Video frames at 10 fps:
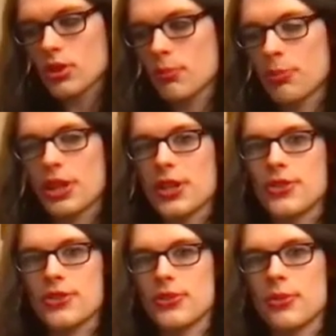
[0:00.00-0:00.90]

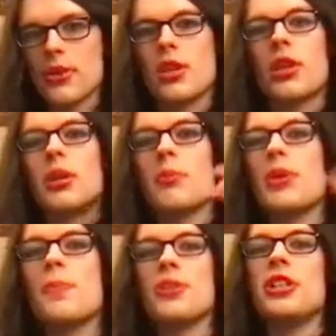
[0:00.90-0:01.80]
Because
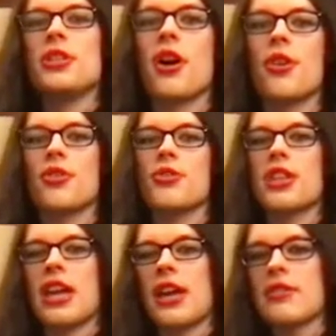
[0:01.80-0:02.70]
people need to
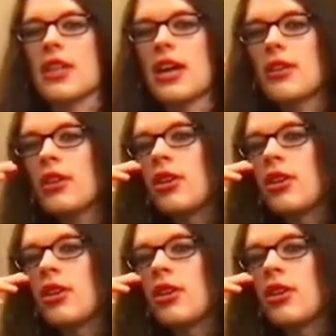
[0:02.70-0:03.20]
understand that